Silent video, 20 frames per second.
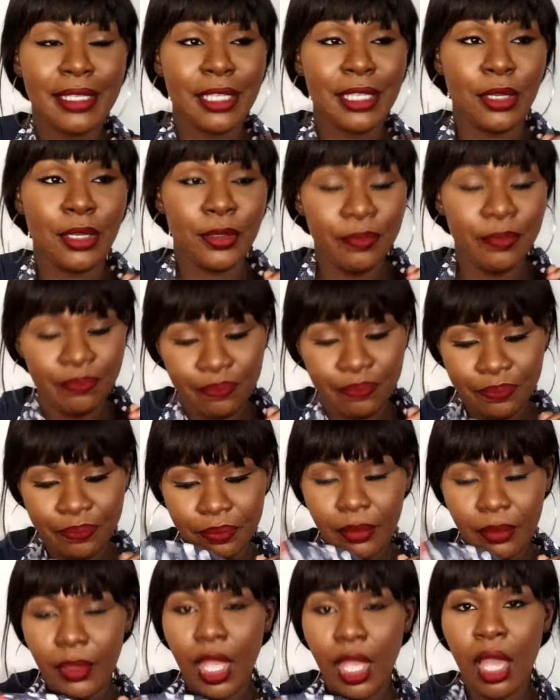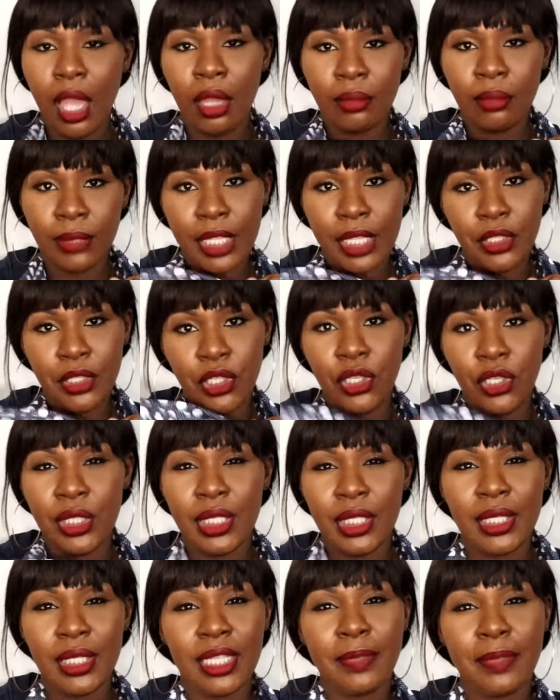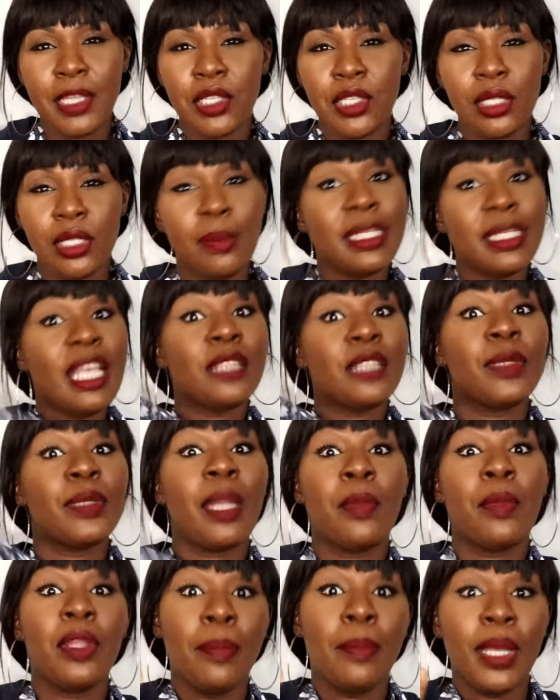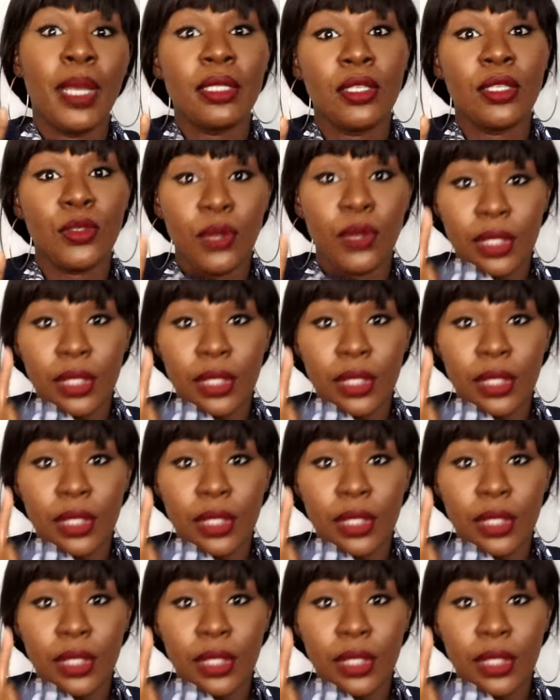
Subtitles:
So I tend to use this, especially sometimes when I'm on the bus as well.